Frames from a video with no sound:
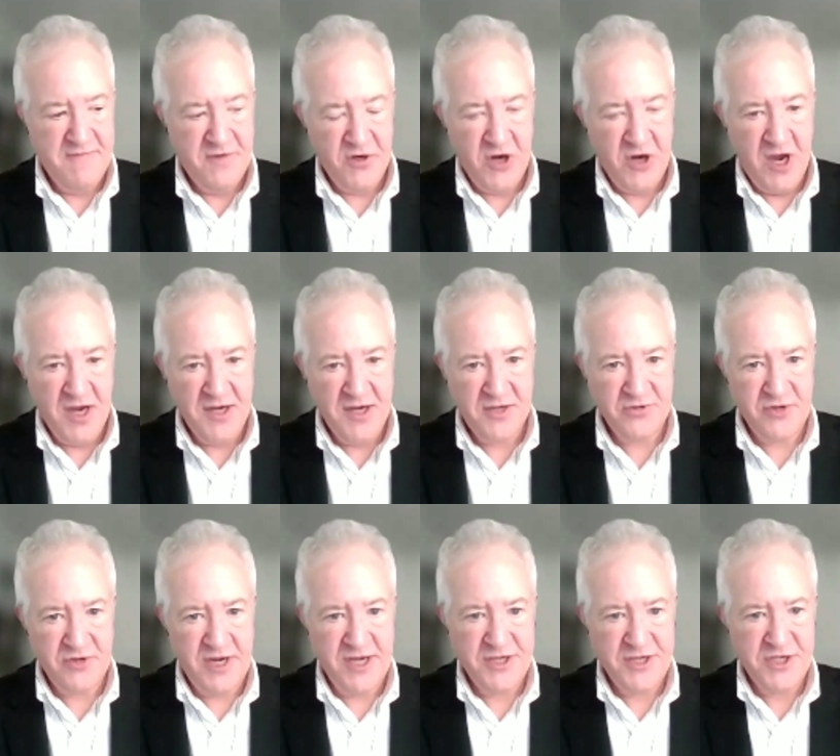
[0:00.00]
forgotten
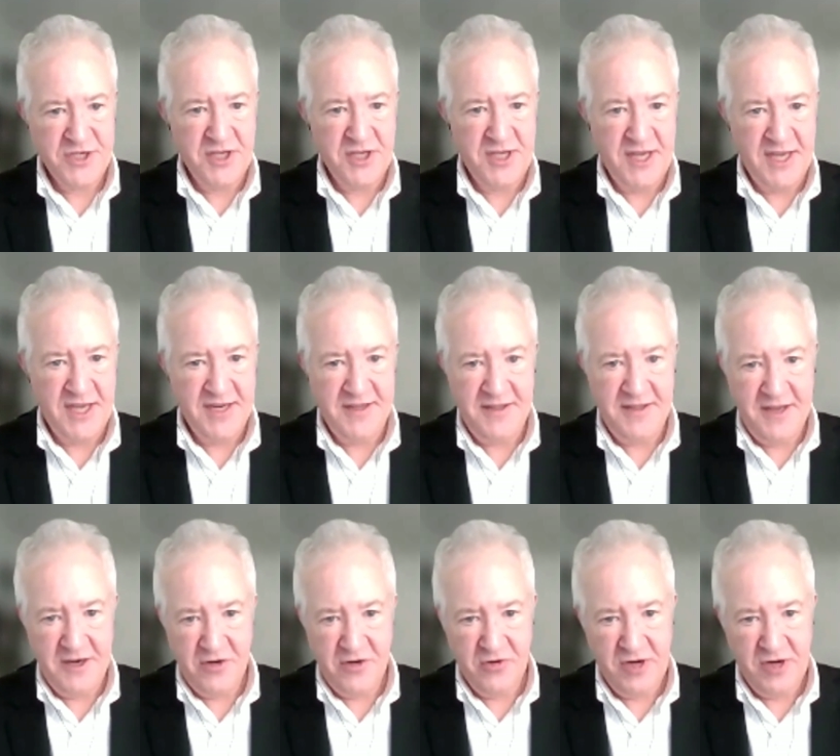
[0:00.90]
tragedy and
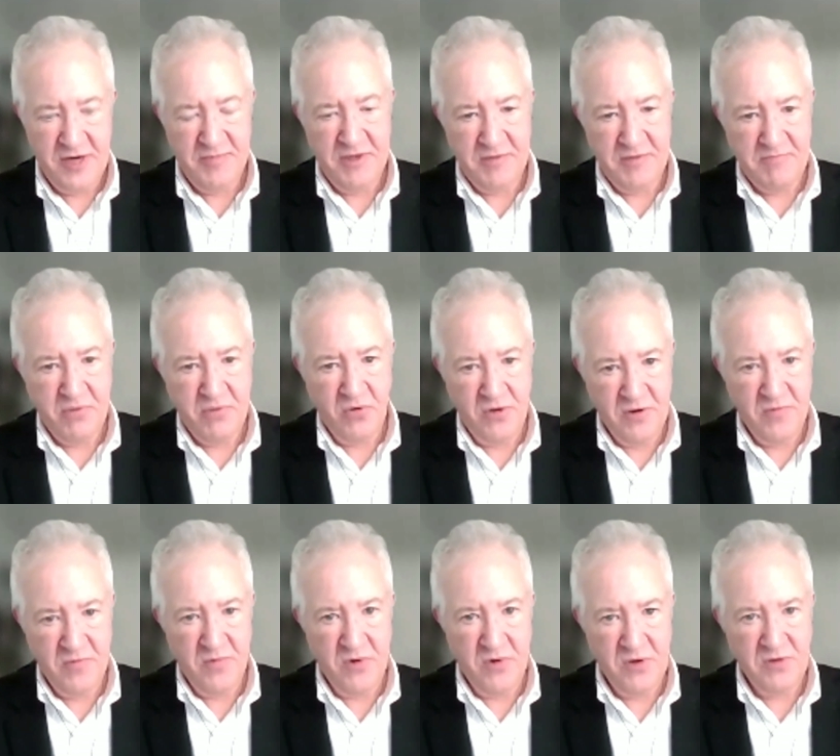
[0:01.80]
the incredible
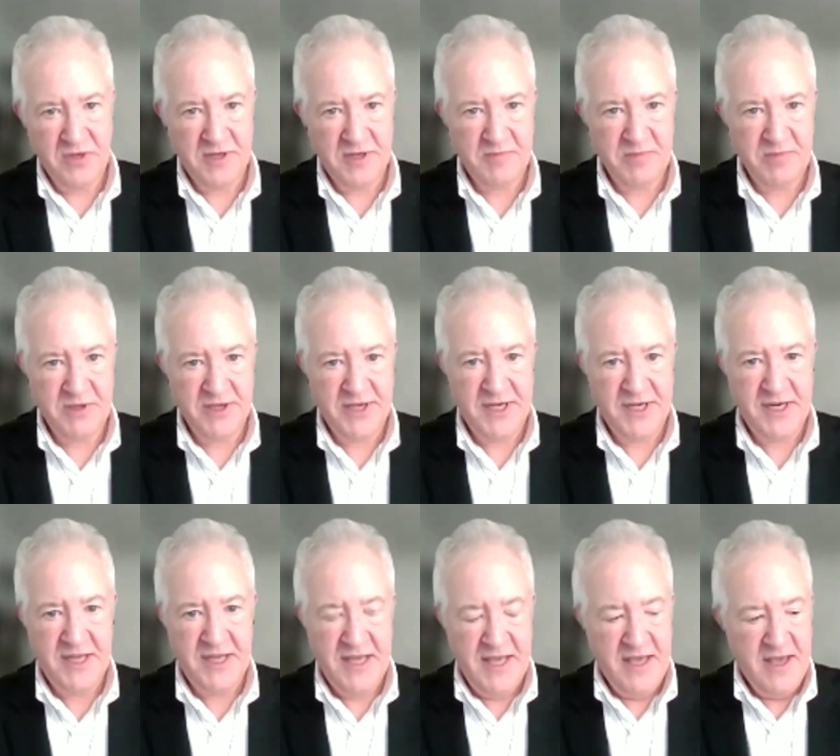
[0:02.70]
important role it
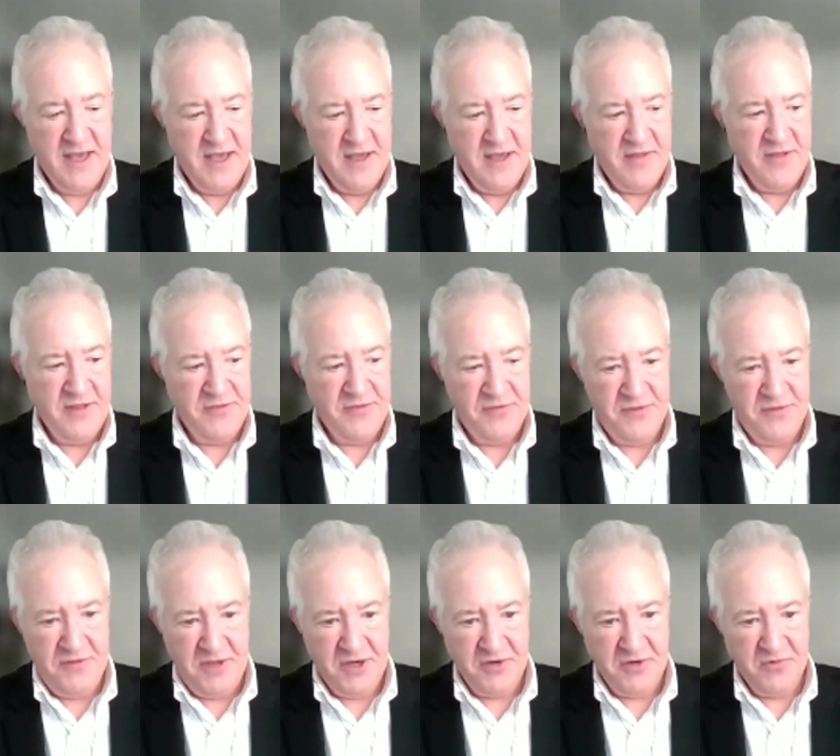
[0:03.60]
played that
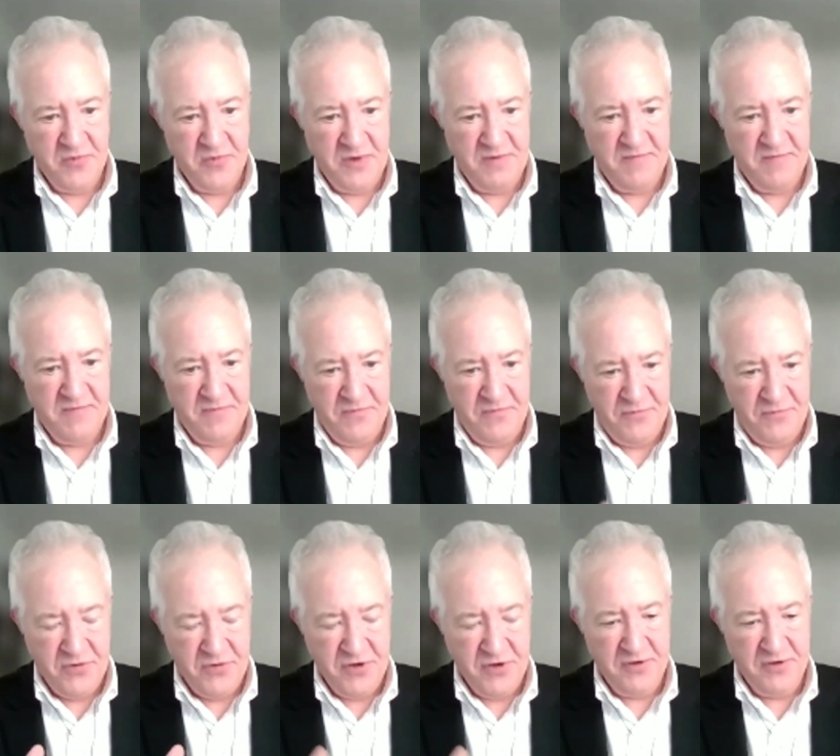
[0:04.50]
you know we
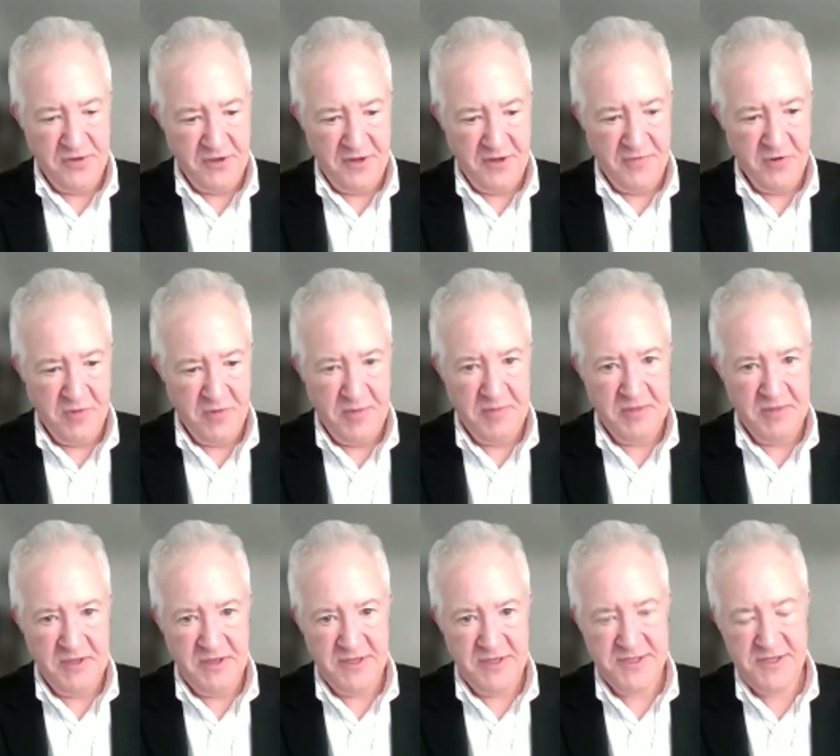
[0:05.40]
234
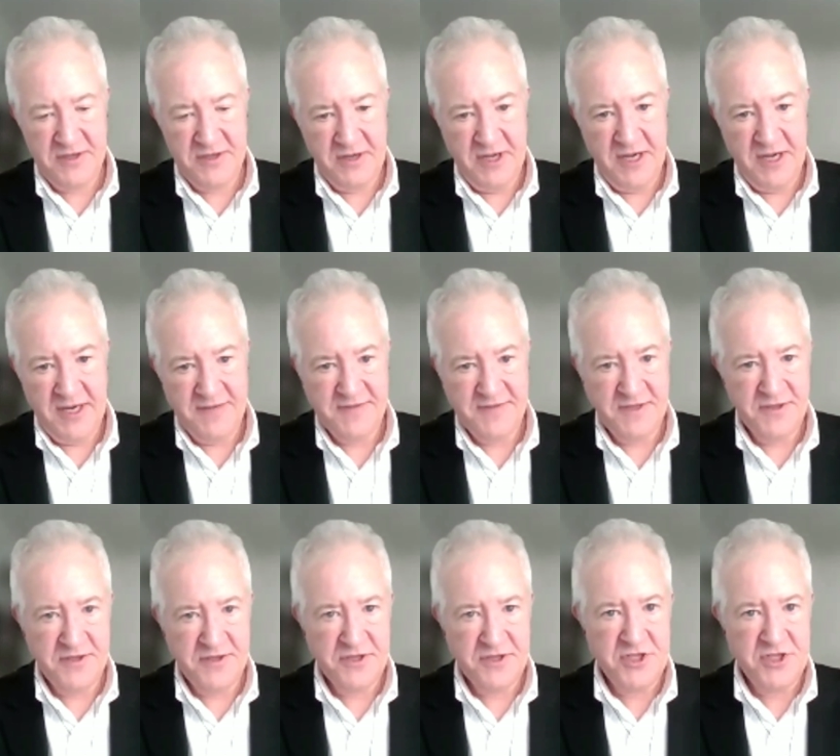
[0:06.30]
people lost their lives
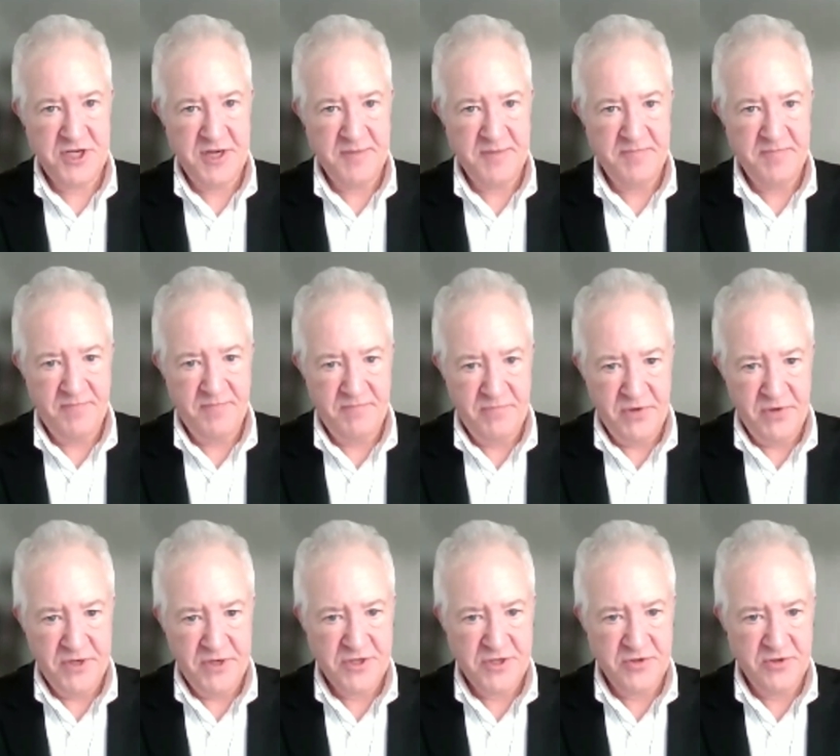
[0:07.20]
on this ship
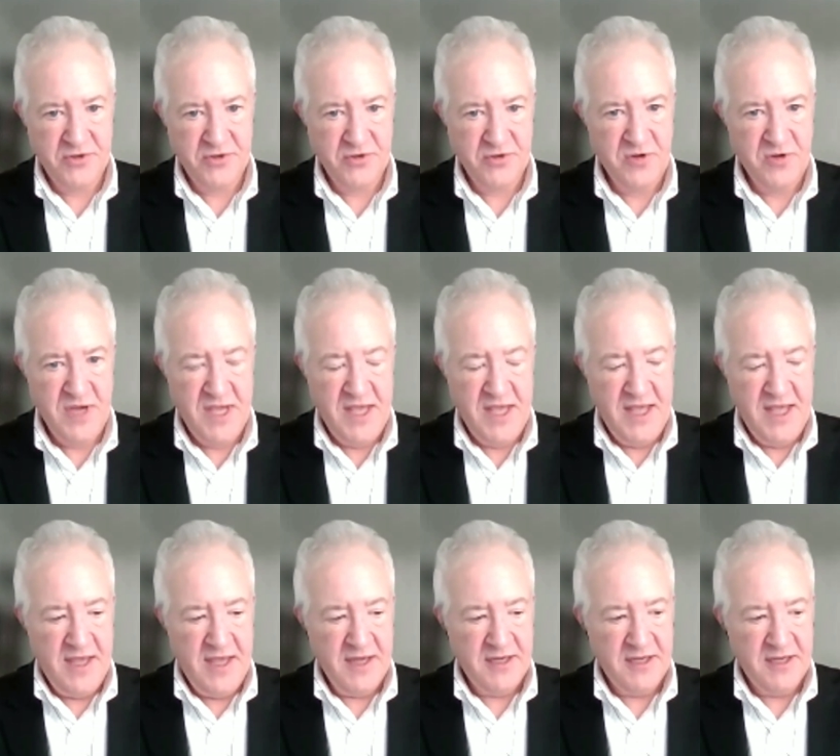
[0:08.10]
british crew
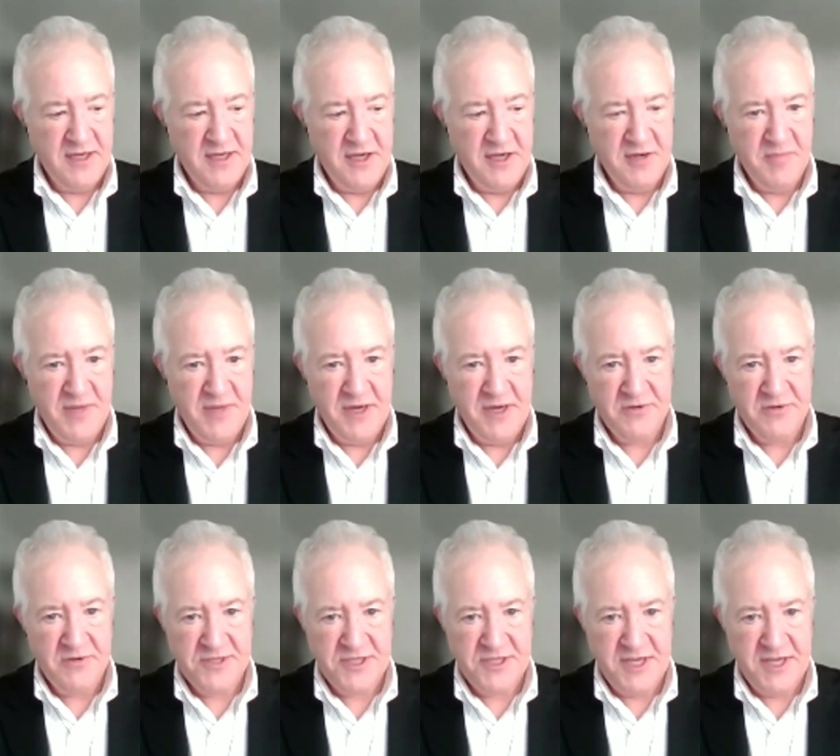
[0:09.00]
canadian
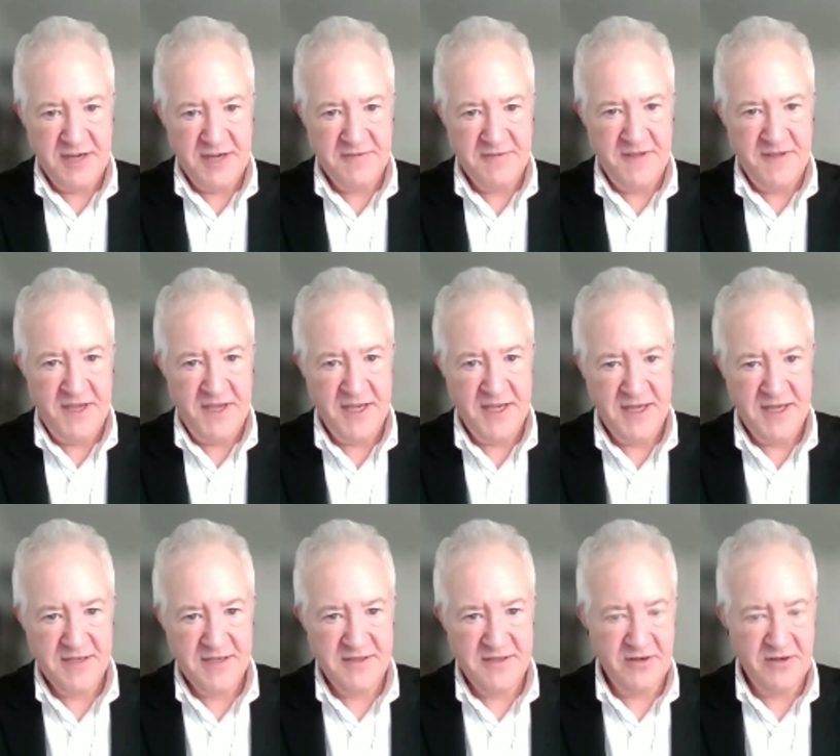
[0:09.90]
medical staff
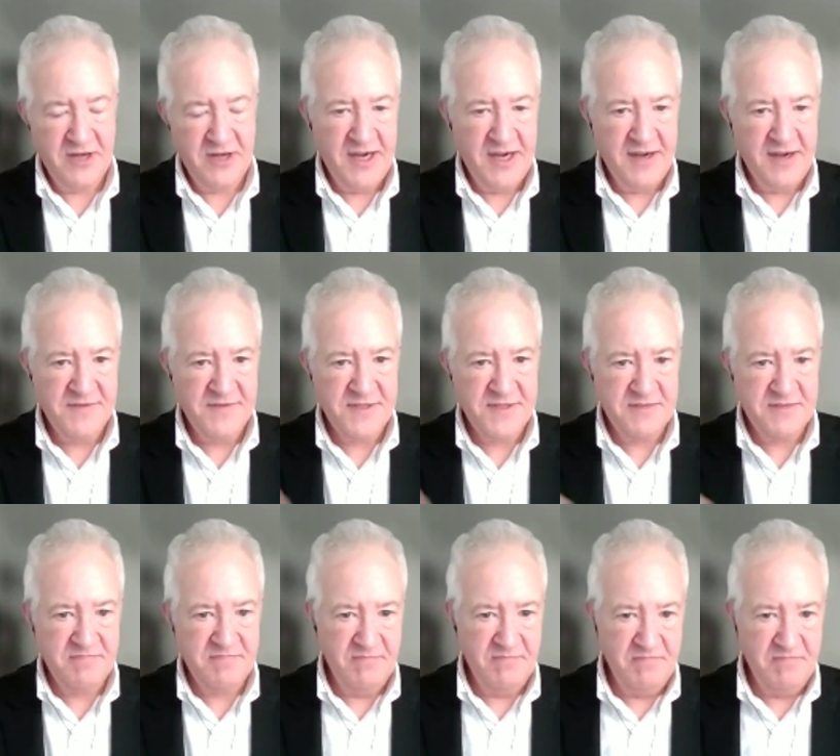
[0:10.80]
and their
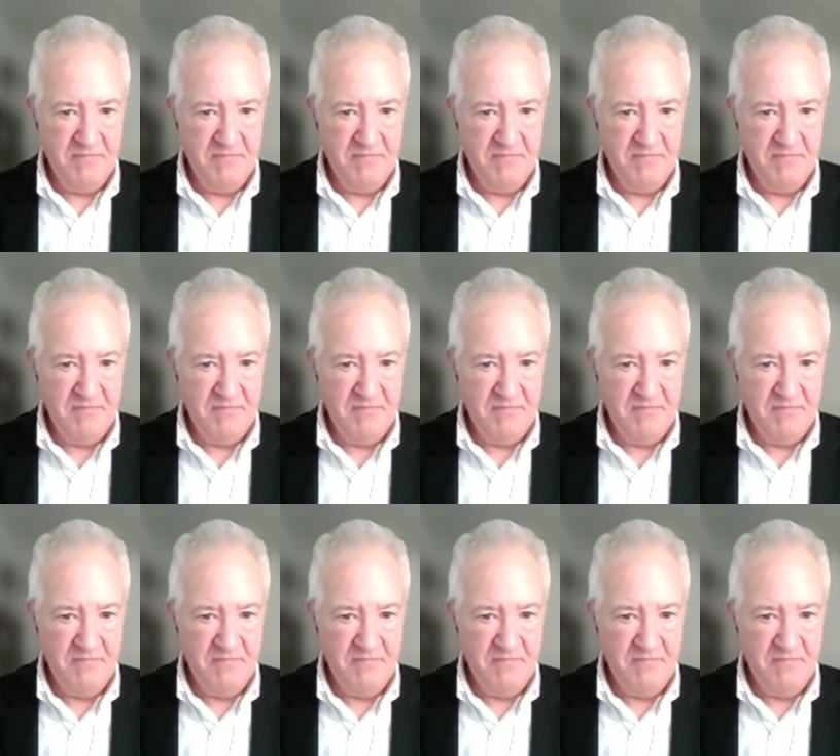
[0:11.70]
lives